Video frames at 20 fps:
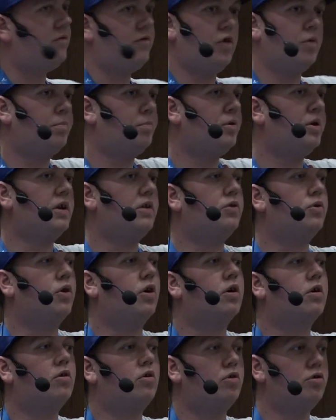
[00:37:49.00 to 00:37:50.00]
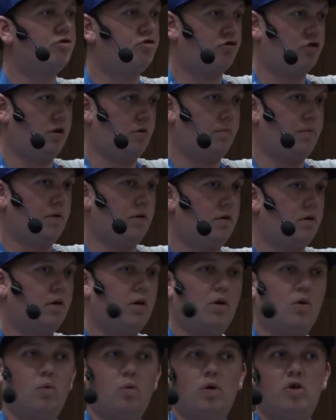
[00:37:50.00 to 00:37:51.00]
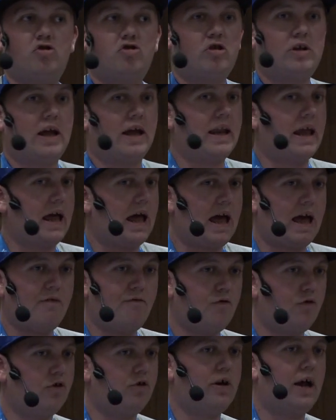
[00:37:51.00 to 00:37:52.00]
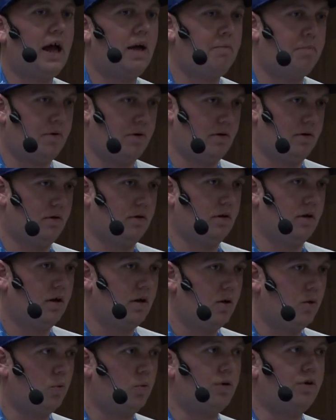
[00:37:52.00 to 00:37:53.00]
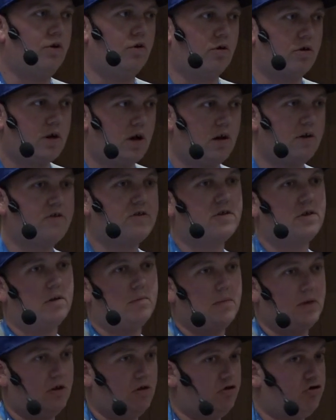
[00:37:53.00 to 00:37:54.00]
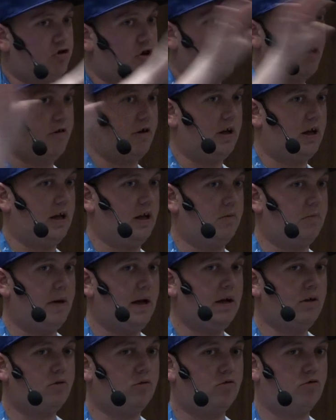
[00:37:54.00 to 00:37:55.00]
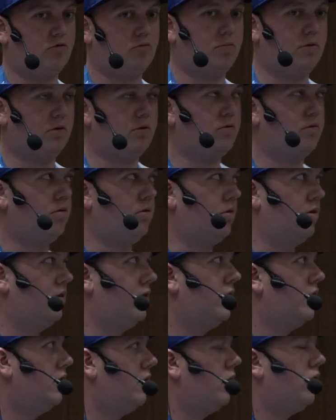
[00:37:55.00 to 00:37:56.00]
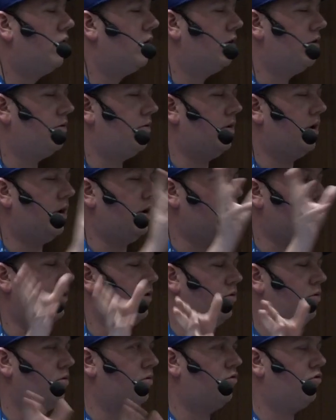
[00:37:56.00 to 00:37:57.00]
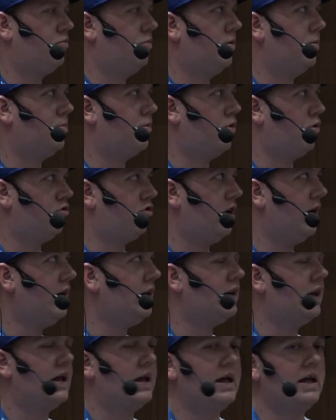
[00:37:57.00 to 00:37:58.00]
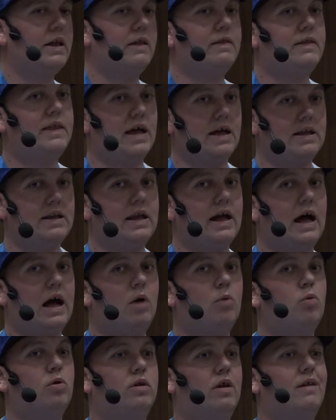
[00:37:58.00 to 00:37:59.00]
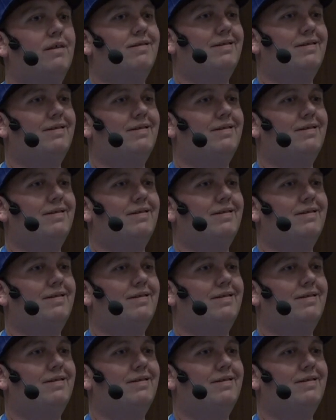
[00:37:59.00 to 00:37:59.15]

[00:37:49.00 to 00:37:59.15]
if you put it to a contrib, which can ever happen with your custom, sharing it back to Drupal core or to Drupal project, then I would